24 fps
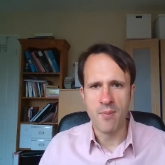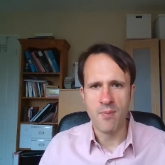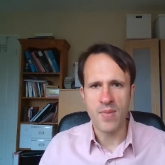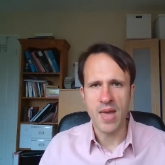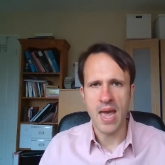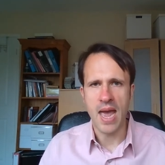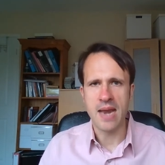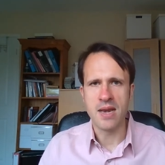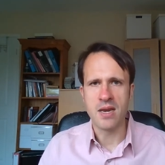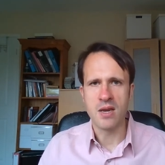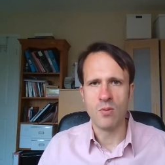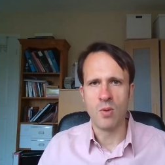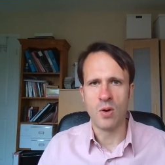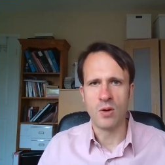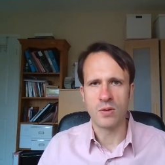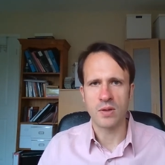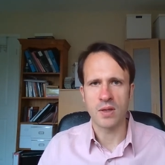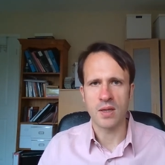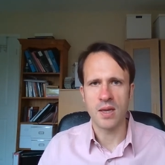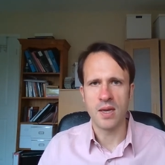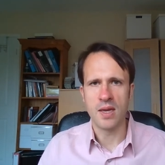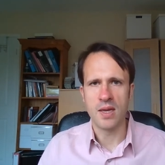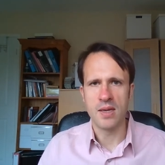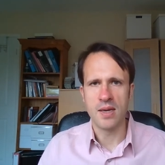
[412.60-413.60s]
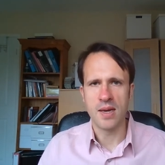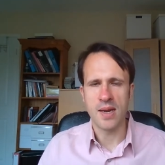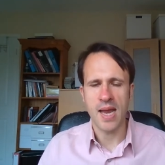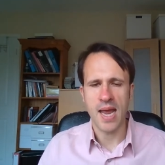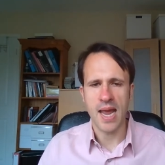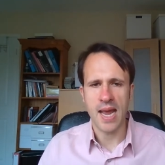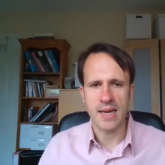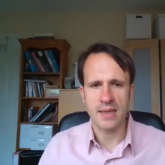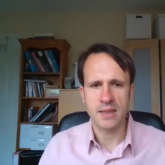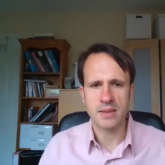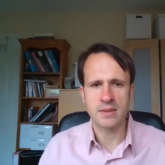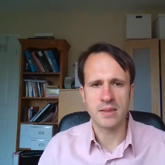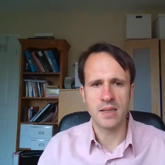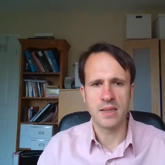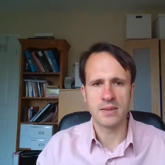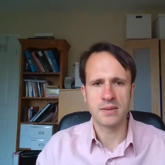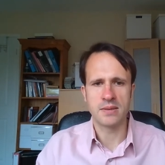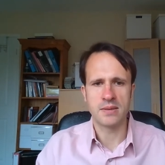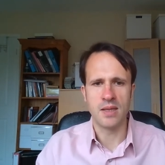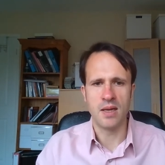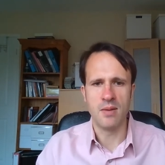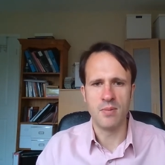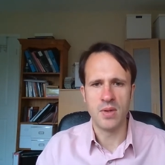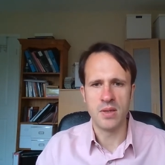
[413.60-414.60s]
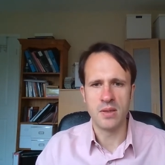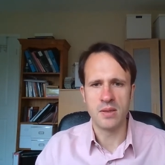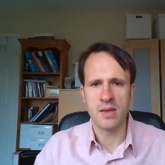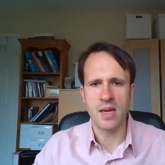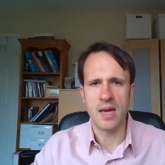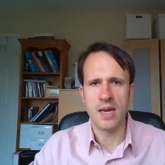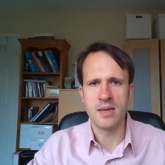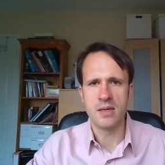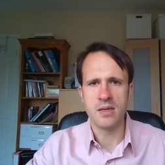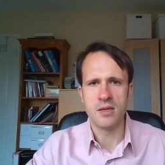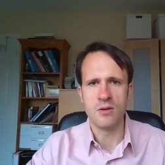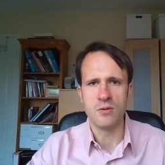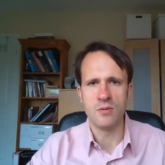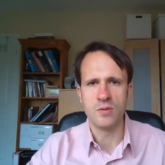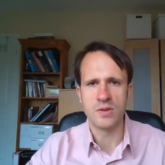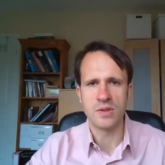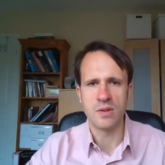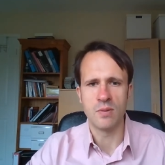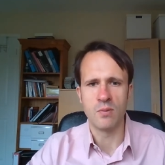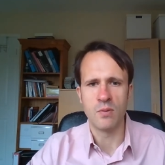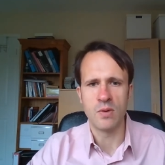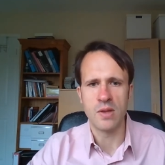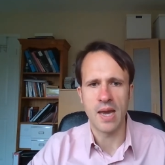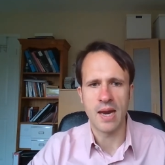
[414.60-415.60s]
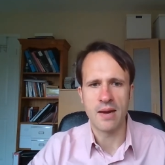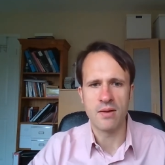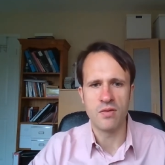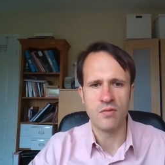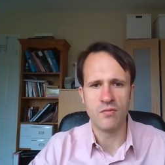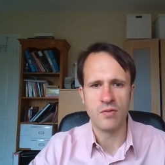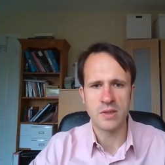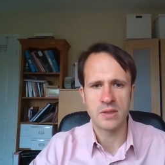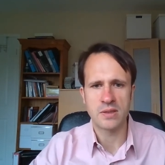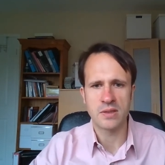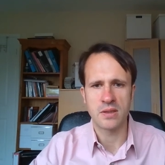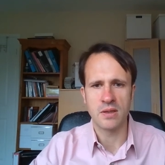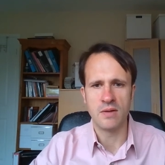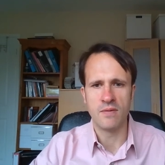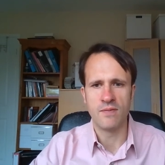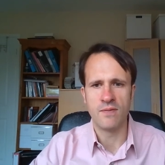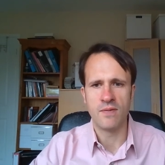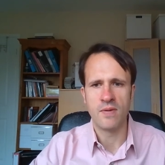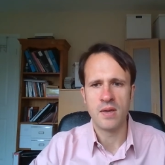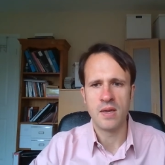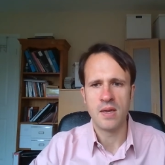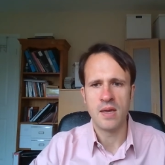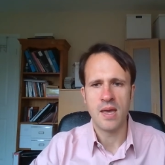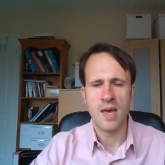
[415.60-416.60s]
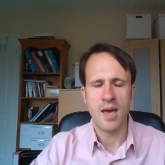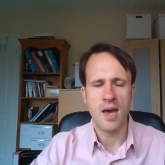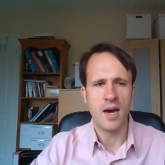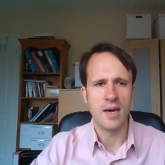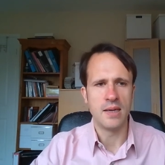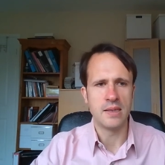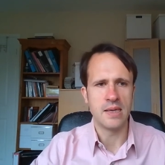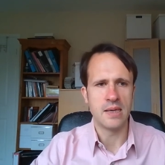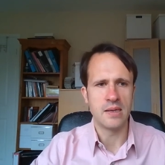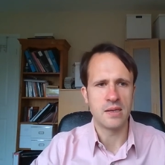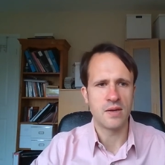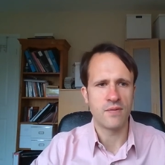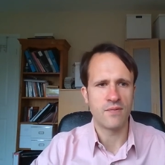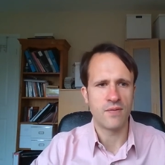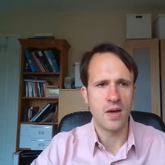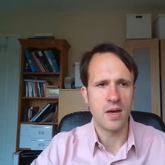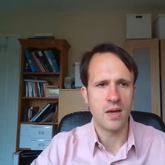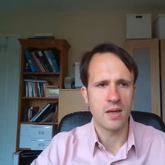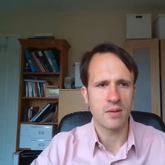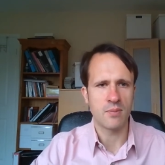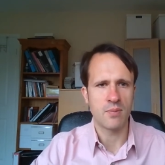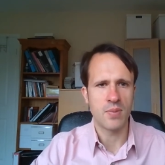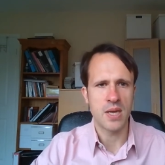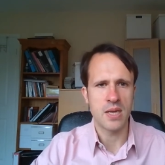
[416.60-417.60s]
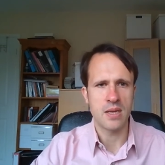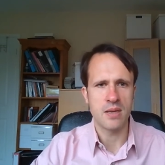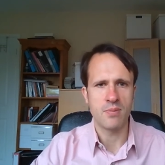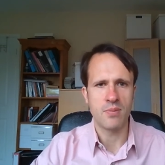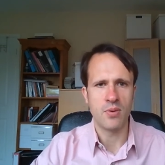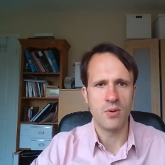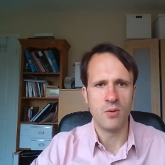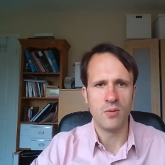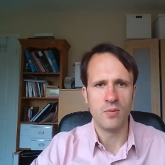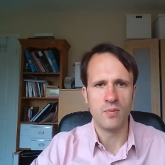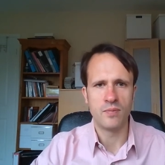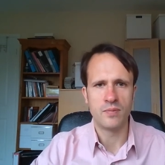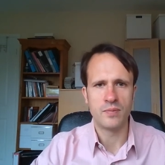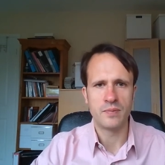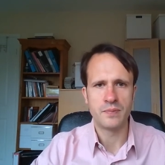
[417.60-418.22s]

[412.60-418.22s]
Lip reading: Anyone can access them and use them without the risk of identifying people.